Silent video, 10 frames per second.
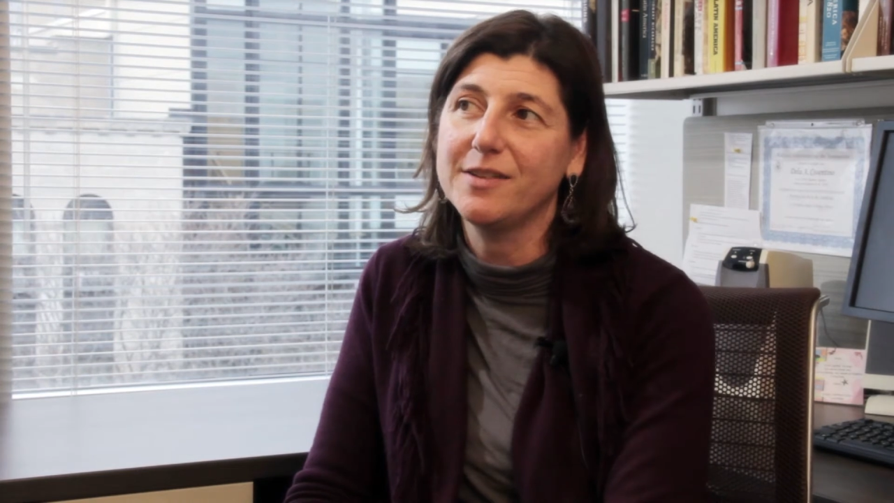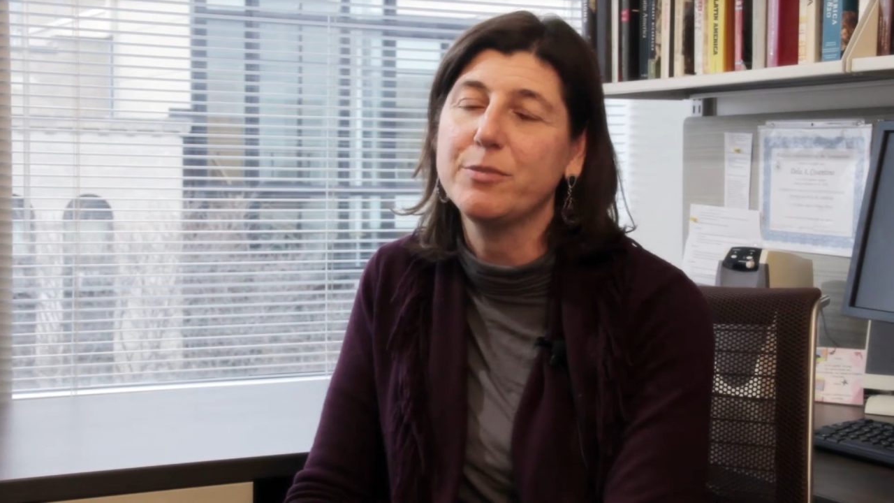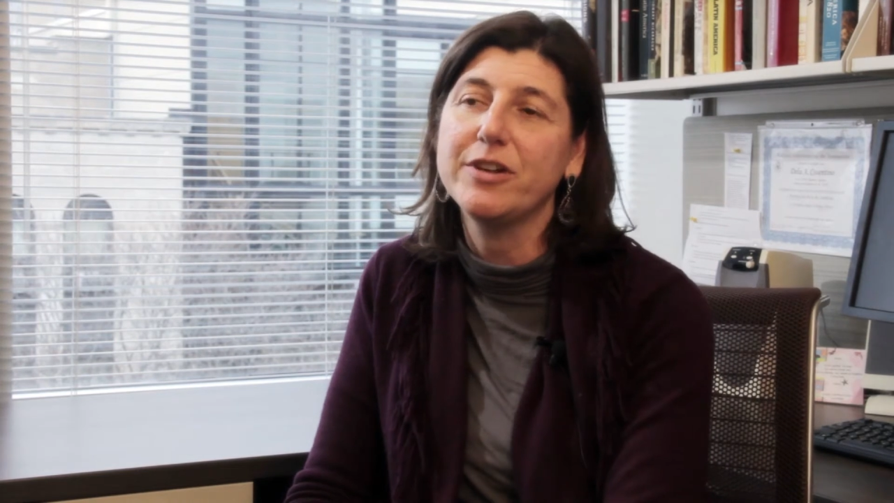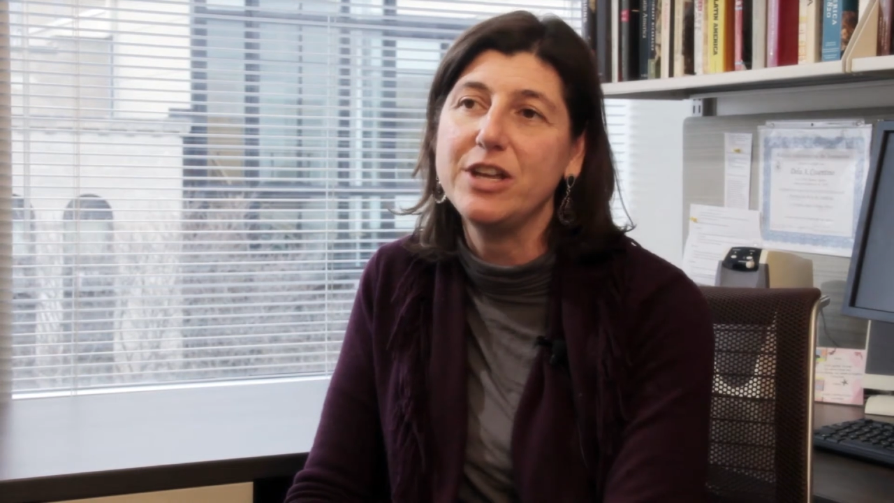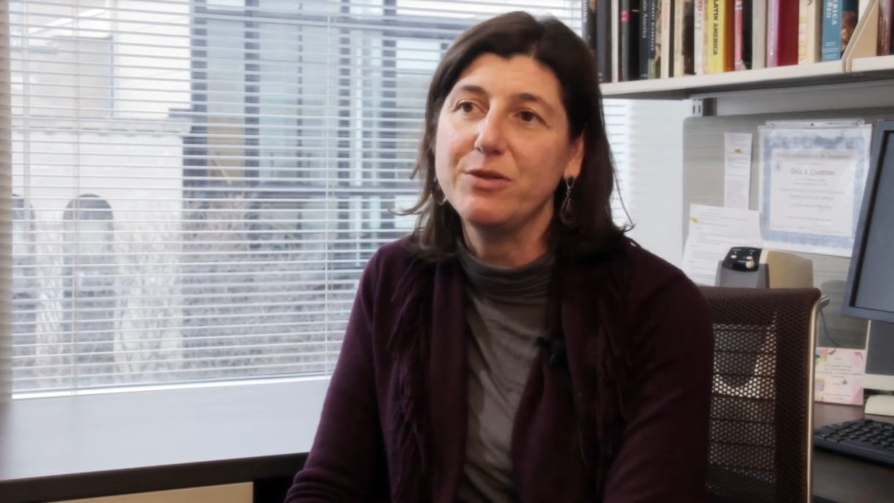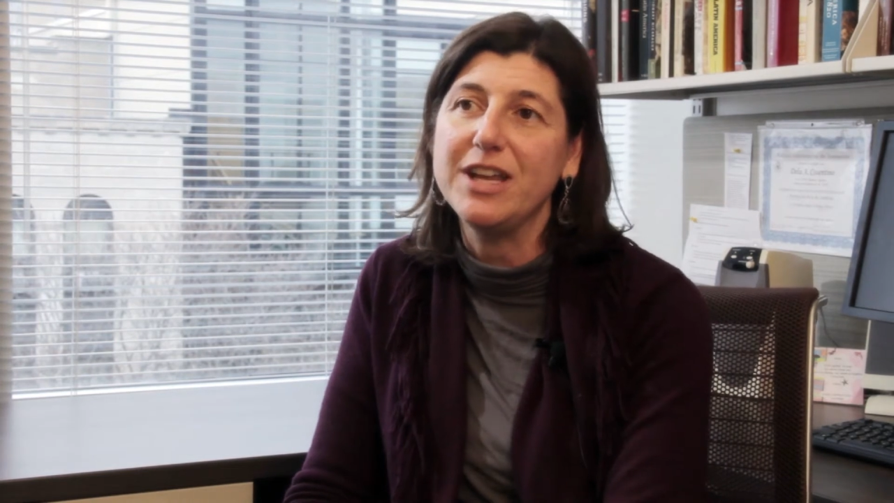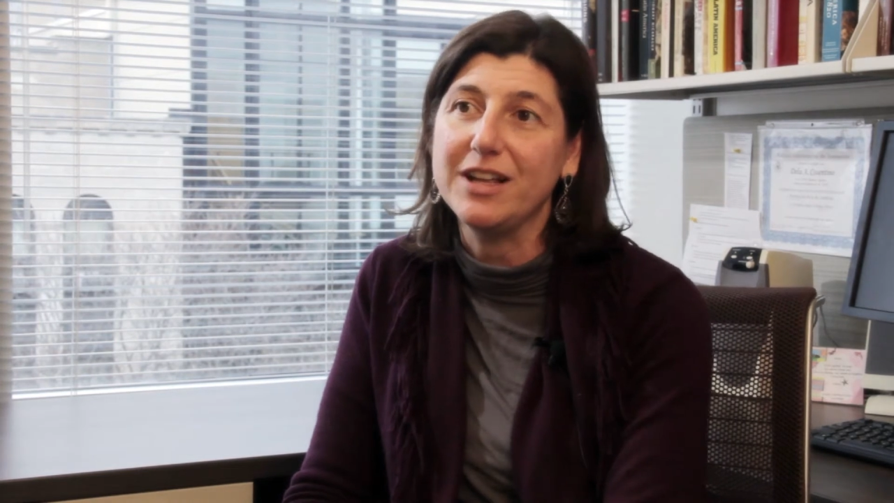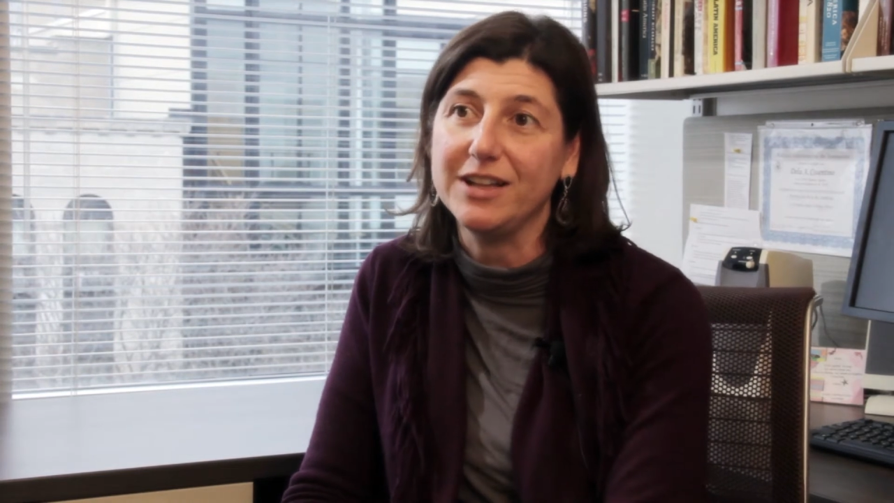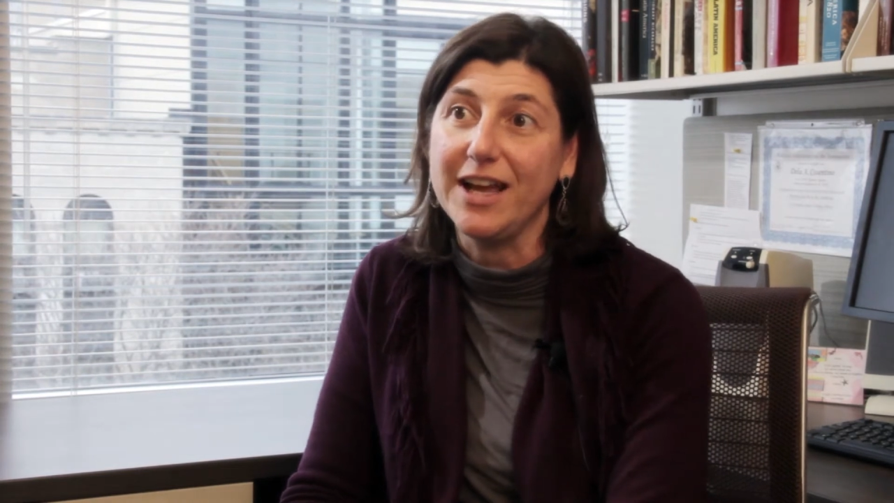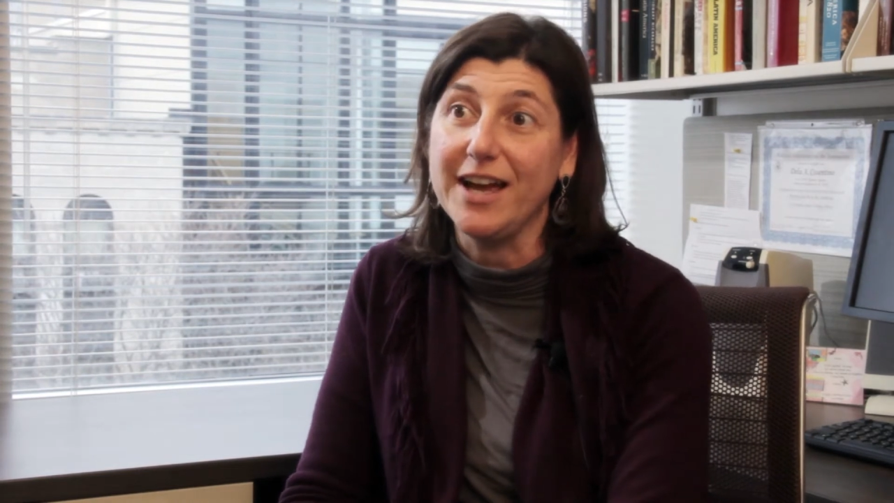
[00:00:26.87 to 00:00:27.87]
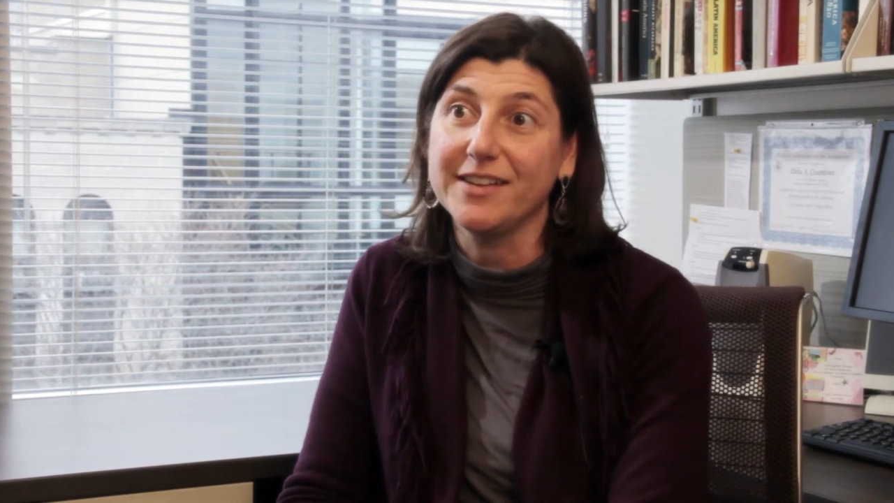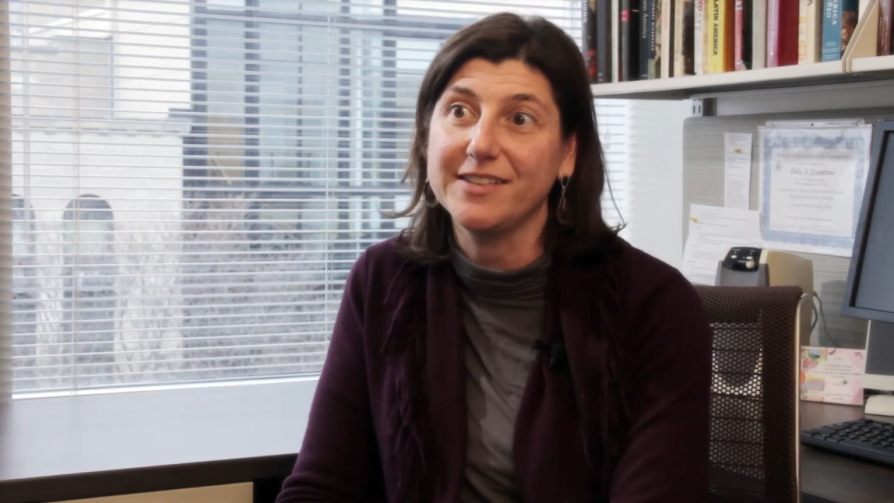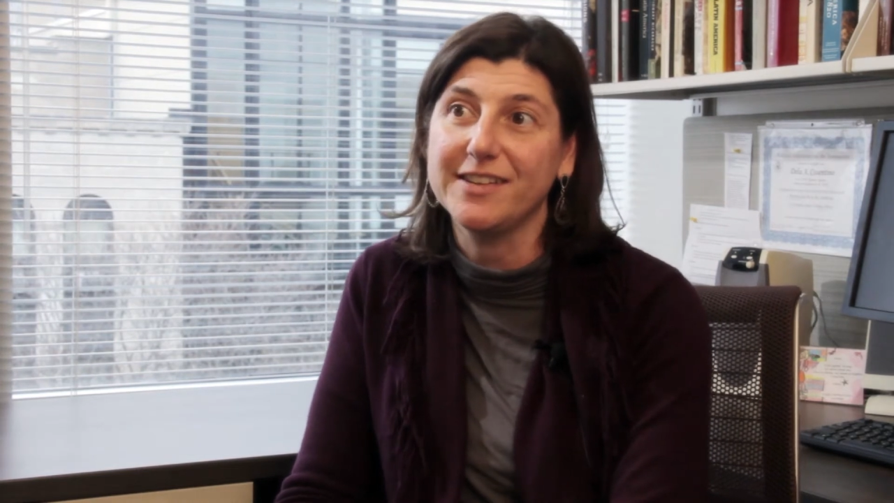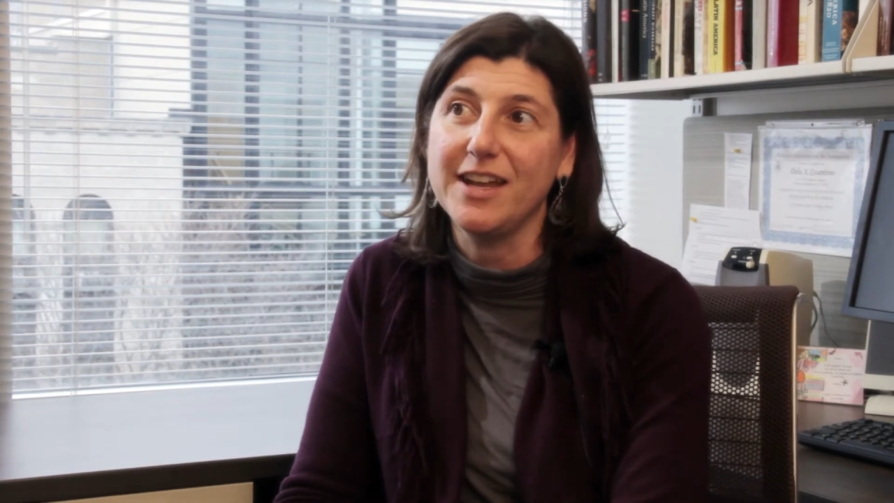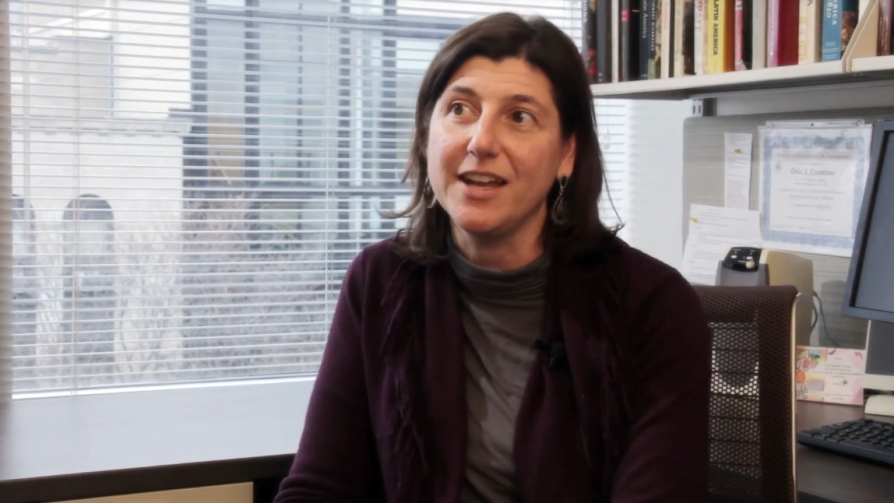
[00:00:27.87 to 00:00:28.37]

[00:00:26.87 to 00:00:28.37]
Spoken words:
is a pretty unique class.